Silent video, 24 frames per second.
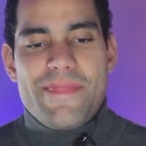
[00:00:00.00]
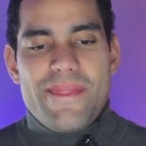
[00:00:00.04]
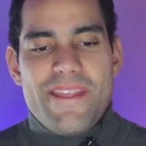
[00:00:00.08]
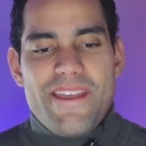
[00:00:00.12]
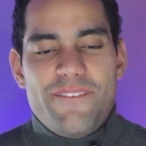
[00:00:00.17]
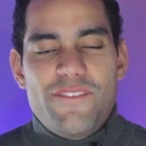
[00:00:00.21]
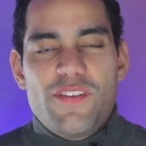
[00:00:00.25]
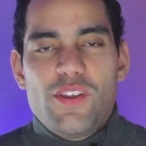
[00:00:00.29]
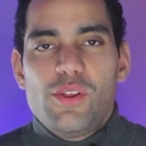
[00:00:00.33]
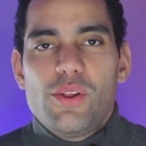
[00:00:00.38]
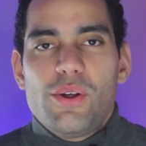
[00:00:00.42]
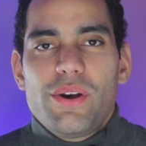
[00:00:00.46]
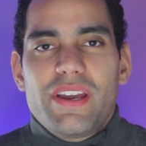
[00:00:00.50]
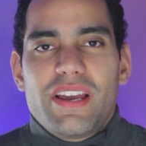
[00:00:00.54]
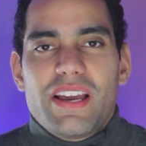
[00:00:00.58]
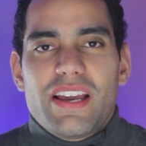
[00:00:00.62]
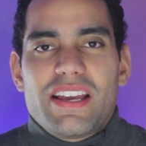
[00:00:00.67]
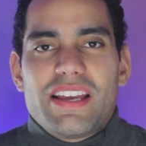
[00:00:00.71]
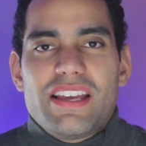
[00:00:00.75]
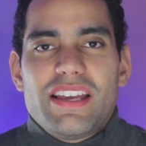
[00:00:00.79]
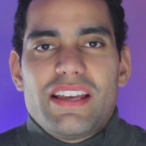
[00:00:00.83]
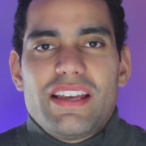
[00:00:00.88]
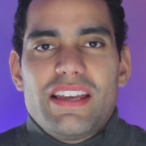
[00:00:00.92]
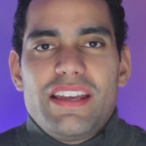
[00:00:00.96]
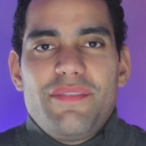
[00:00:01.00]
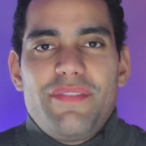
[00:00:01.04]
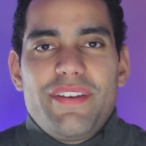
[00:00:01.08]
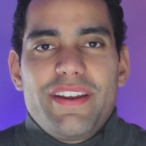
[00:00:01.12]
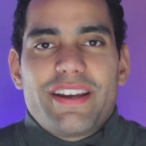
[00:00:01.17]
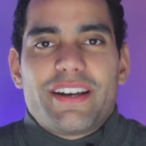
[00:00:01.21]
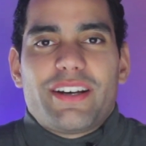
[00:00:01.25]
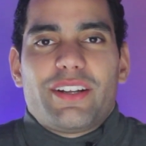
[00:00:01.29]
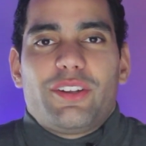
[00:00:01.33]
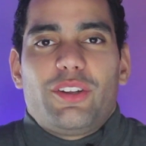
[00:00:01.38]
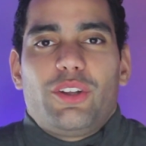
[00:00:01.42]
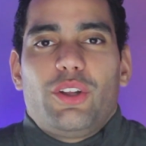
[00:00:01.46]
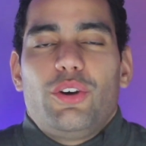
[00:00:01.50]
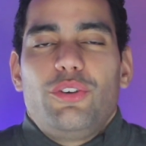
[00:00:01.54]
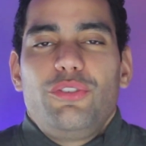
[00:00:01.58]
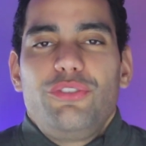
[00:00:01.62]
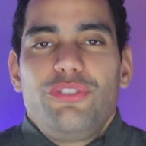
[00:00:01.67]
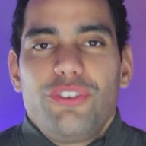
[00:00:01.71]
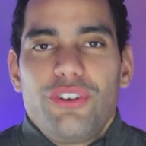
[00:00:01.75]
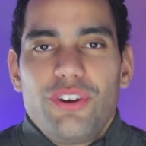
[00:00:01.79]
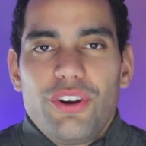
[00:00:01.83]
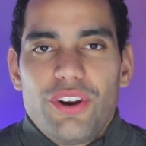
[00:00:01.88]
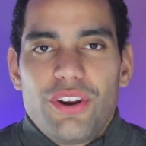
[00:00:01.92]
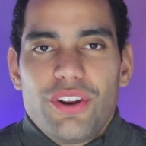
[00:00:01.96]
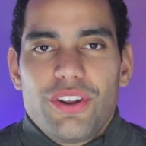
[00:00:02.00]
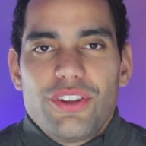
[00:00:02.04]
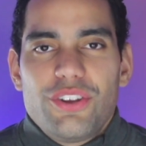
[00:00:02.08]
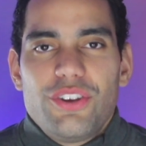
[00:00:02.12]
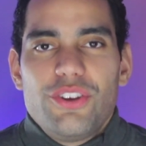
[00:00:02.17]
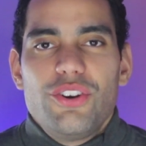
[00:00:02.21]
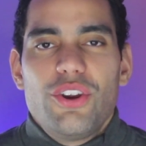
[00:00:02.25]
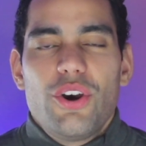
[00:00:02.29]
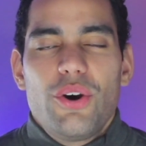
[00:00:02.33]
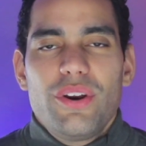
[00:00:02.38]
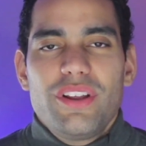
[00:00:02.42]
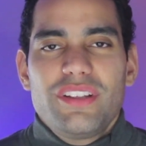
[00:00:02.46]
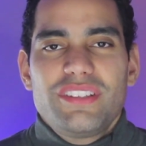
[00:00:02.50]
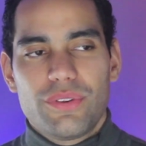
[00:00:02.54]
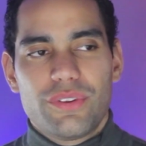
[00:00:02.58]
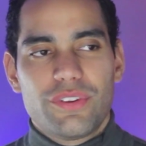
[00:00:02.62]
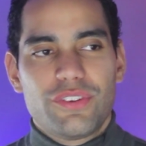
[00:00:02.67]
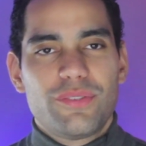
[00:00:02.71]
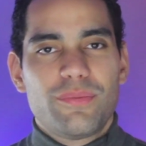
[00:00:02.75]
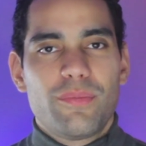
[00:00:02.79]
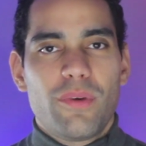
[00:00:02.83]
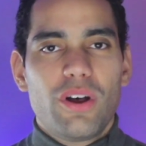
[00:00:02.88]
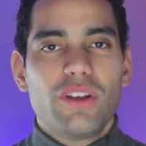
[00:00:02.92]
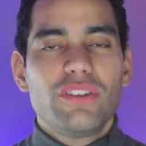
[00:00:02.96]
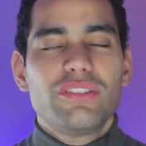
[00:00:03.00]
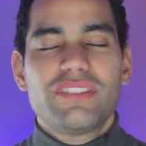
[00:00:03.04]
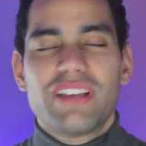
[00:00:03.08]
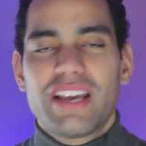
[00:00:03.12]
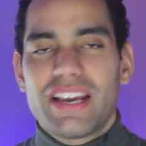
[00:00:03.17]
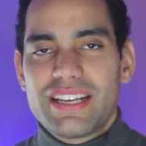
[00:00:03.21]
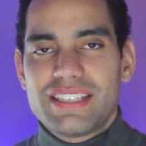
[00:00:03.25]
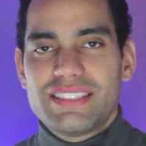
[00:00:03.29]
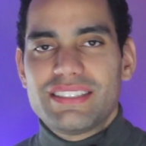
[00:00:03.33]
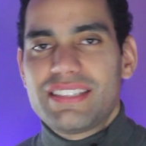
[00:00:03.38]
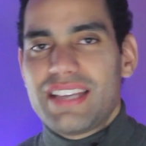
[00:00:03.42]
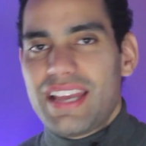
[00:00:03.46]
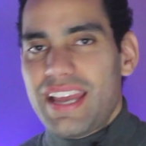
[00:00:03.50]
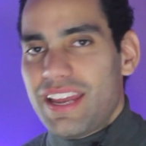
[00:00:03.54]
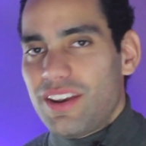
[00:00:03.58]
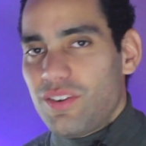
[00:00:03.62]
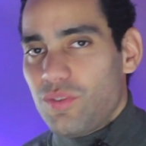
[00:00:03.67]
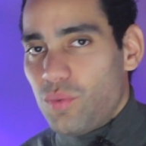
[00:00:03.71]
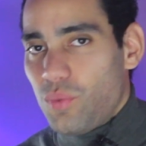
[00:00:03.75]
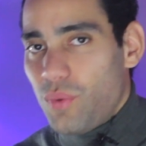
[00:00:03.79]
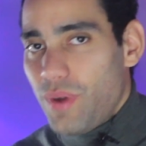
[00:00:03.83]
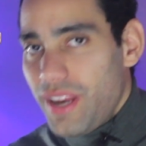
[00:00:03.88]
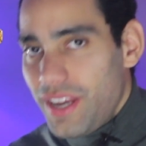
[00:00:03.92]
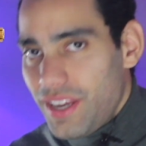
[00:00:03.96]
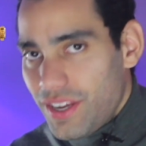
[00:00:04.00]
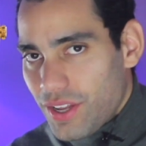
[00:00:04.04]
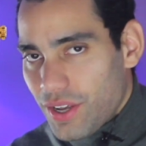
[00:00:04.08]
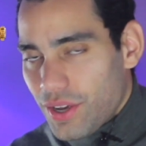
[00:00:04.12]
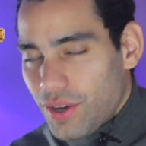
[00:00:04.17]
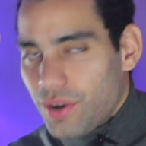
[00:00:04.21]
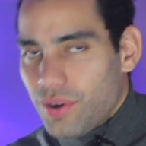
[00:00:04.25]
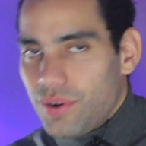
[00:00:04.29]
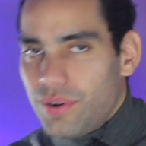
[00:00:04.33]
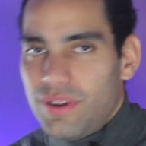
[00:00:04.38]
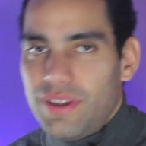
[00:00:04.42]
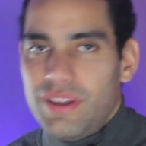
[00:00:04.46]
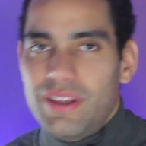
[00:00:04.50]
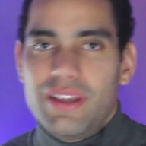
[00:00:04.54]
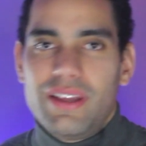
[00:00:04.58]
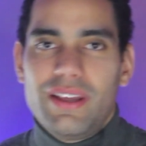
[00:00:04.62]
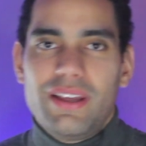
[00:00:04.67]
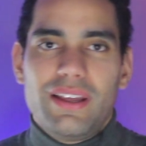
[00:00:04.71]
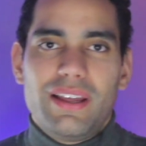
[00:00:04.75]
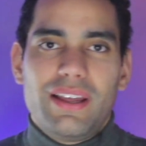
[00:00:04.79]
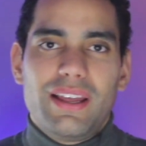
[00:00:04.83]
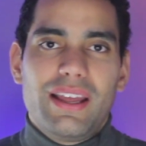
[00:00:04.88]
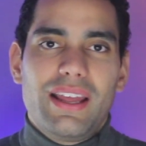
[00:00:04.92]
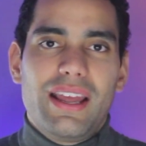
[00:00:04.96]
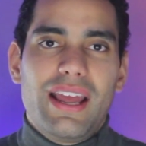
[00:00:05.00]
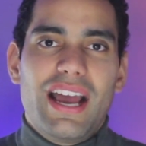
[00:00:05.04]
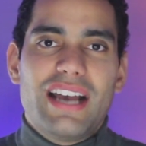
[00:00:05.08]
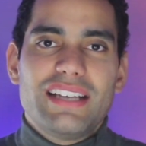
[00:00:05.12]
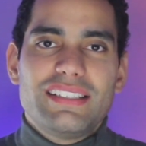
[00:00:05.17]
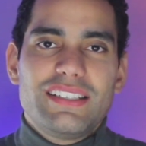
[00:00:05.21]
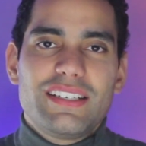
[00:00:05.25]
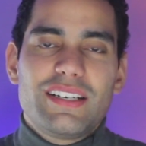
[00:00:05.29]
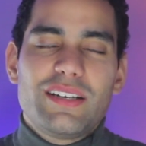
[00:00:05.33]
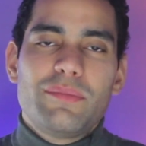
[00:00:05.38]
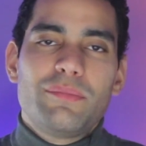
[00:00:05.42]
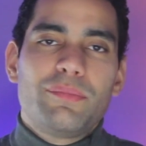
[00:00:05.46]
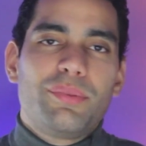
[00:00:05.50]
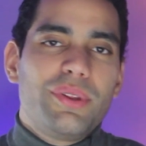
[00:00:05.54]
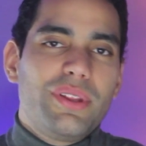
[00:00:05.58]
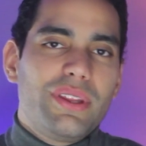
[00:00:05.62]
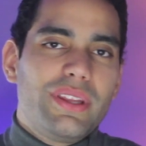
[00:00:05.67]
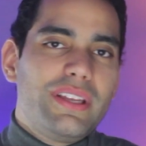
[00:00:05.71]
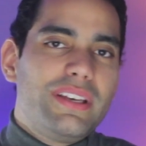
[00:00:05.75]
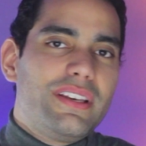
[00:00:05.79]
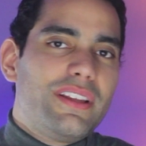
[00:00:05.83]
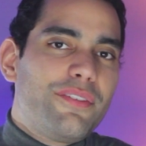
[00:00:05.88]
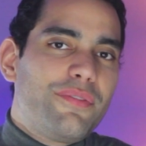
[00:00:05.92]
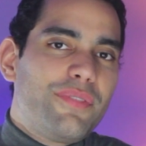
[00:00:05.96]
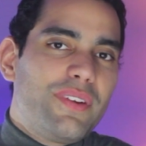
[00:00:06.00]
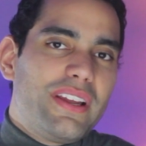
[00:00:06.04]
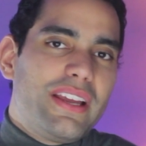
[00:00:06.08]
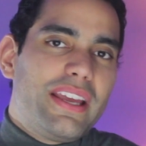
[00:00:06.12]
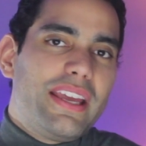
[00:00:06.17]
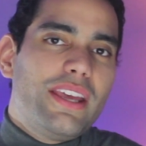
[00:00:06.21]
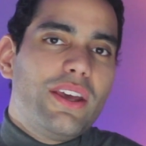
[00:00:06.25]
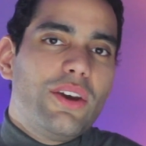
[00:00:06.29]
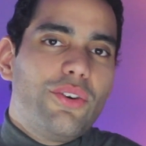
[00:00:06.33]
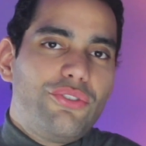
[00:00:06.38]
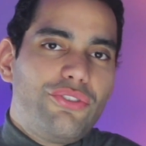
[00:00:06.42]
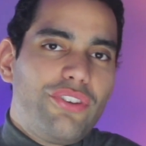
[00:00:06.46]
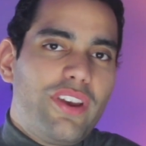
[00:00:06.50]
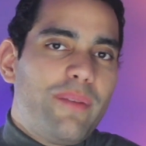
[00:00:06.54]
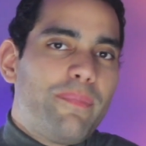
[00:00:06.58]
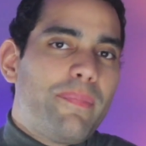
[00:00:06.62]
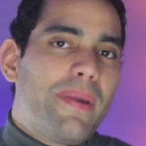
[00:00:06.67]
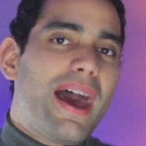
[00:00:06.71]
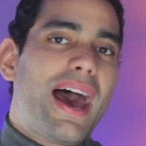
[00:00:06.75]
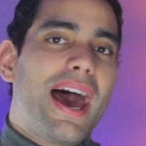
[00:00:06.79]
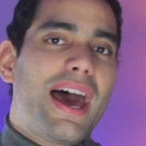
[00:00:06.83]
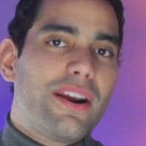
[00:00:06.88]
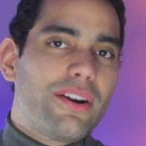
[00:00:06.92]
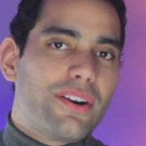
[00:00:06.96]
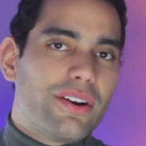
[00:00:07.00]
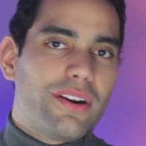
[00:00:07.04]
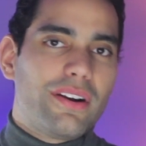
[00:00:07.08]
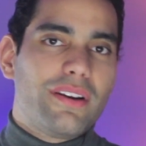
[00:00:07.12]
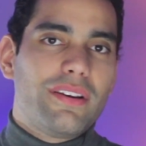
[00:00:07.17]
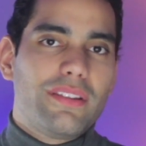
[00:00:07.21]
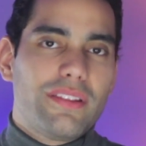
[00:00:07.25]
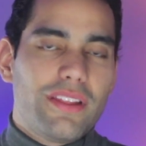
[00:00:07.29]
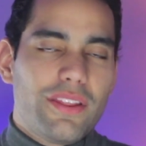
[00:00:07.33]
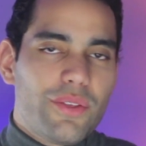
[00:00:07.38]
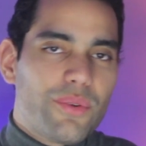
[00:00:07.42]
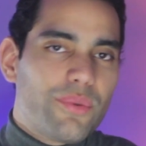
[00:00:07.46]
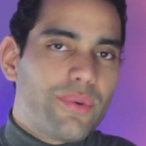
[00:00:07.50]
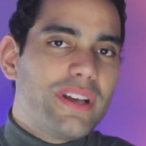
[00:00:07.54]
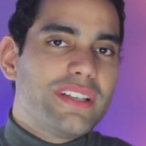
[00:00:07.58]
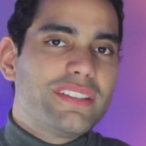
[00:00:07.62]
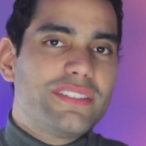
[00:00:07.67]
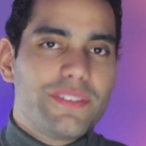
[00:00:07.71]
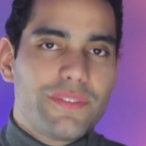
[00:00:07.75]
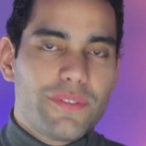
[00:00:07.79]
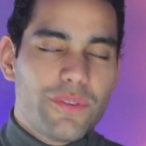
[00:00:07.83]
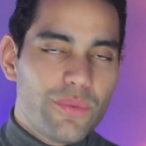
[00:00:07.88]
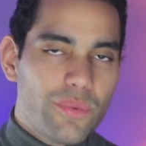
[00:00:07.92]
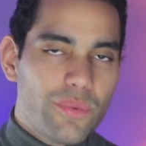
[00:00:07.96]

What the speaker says: If you look even closer, you notice the small seconds hand window has a completely different guilloche pattern than the rest of the